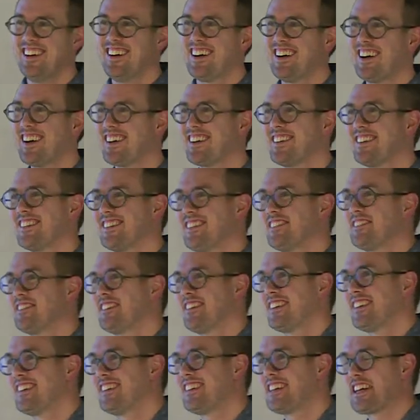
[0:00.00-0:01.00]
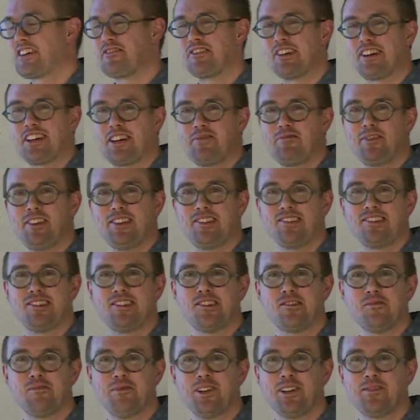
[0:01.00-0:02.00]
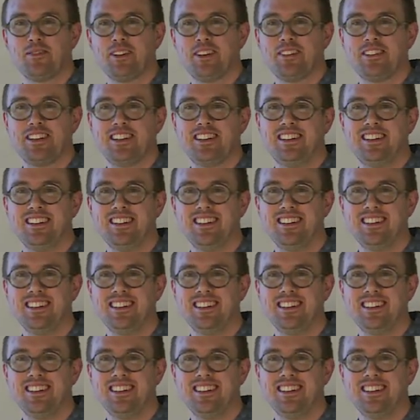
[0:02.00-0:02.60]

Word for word: I don't know if we can we keep the door open maybe.